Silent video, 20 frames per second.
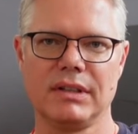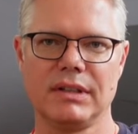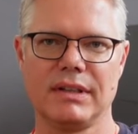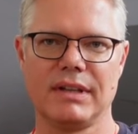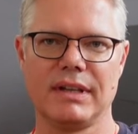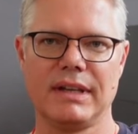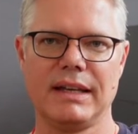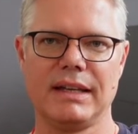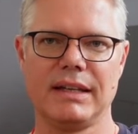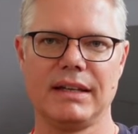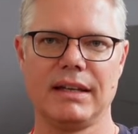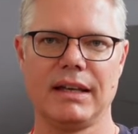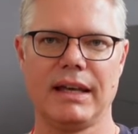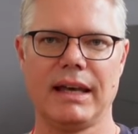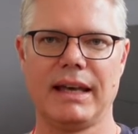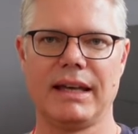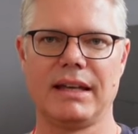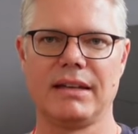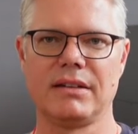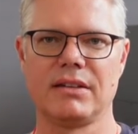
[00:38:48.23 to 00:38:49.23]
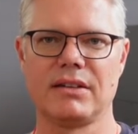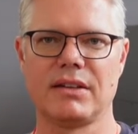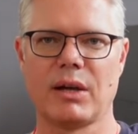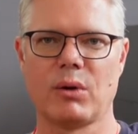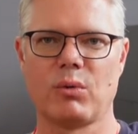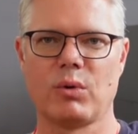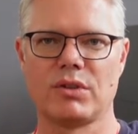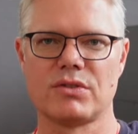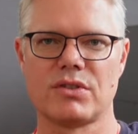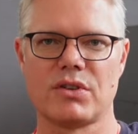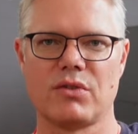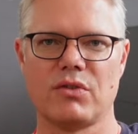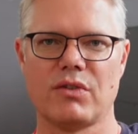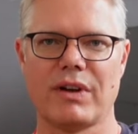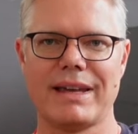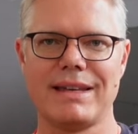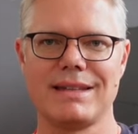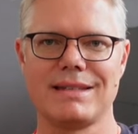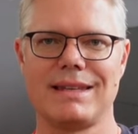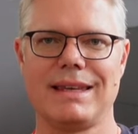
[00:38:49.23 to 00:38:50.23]
there and they want to
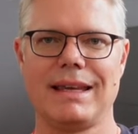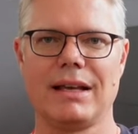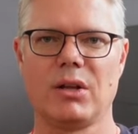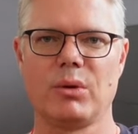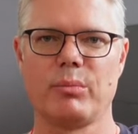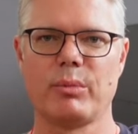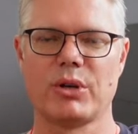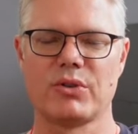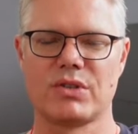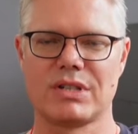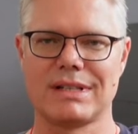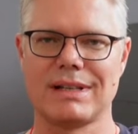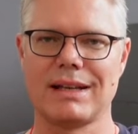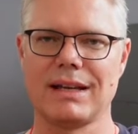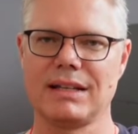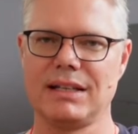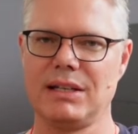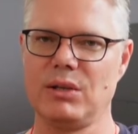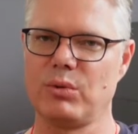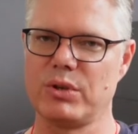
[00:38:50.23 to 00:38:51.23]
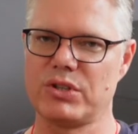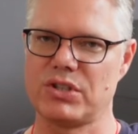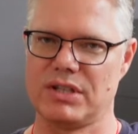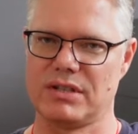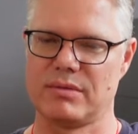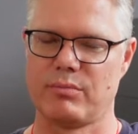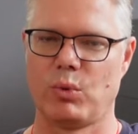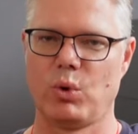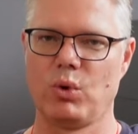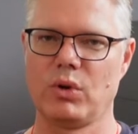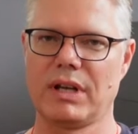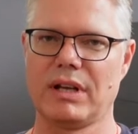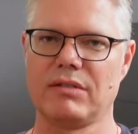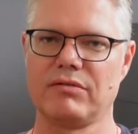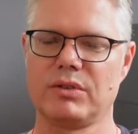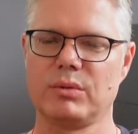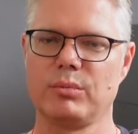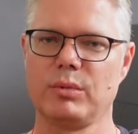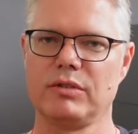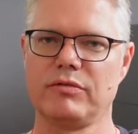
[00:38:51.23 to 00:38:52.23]
raise the elbow slightly, which is more
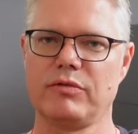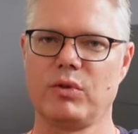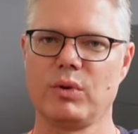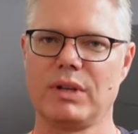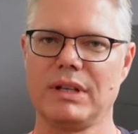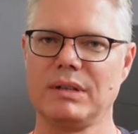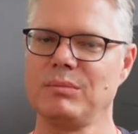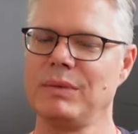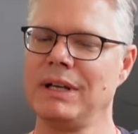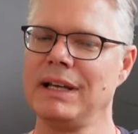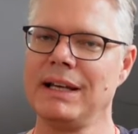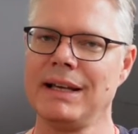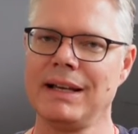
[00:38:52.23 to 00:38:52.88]
comfortable for them.